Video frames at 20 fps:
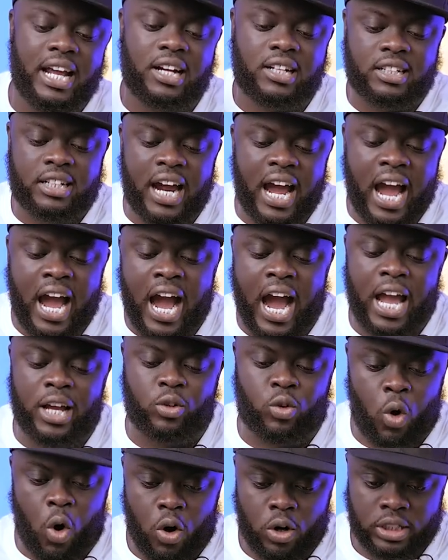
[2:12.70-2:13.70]
Accra High
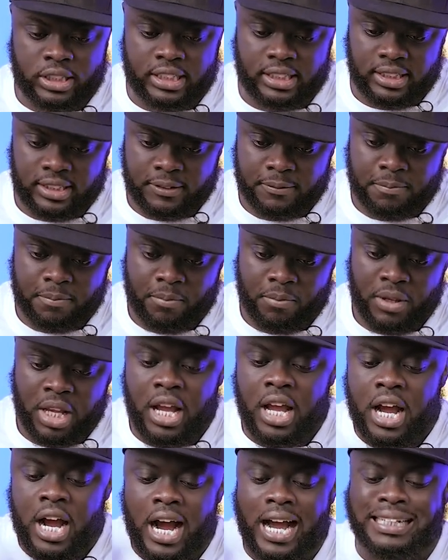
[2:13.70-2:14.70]
Court
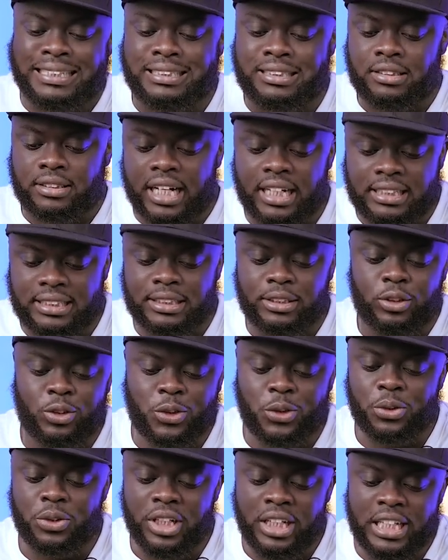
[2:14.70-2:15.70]
has
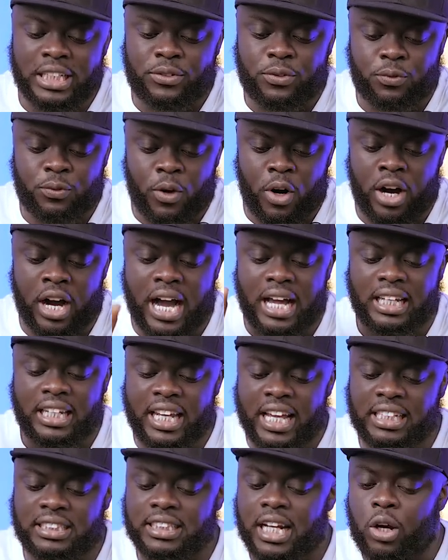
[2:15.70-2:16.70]
threatened to release four
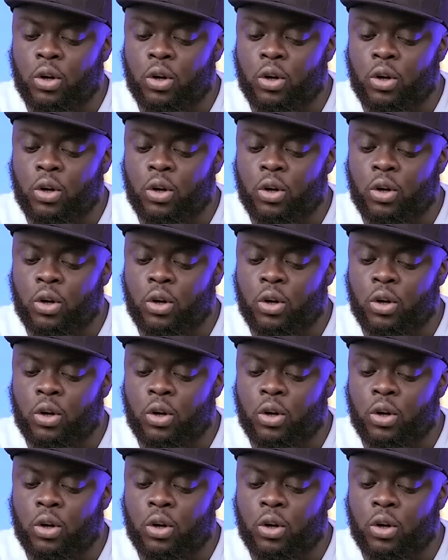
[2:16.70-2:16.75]
alleged